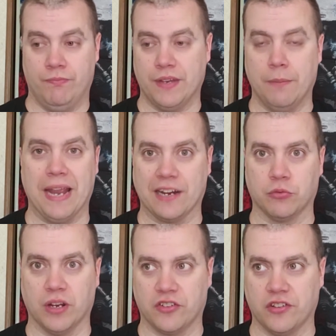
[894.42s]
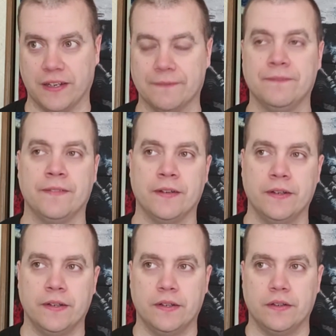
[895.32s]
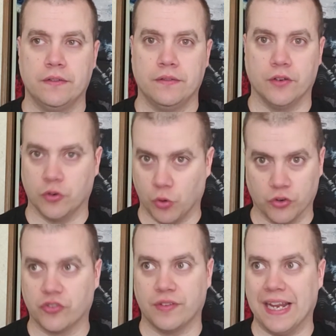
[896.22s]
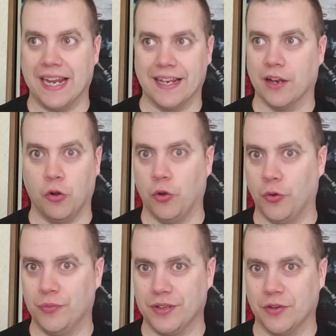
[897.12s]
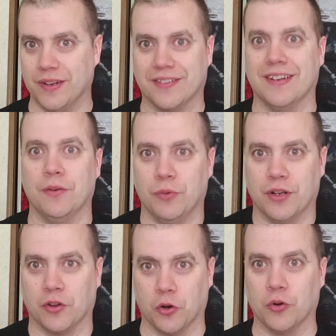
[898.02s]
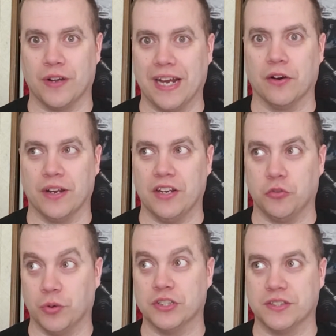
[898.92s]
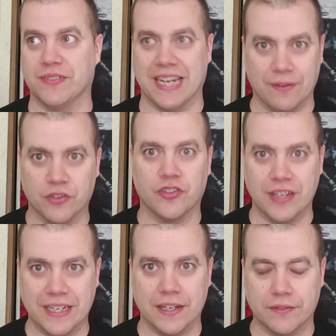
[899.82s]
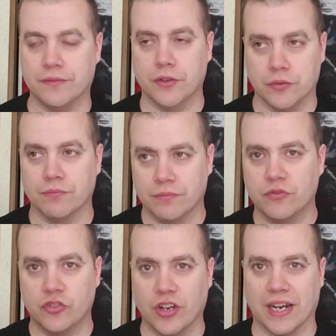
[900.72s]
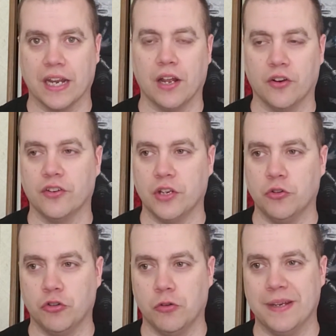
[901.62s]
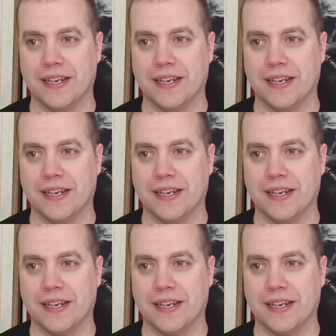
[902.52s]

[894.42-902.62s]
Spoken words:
Impact Wrestling. And of course, they had that whole, you know, incident with her and Aries, which if you haven't seen it, you know, check out on YouTube. He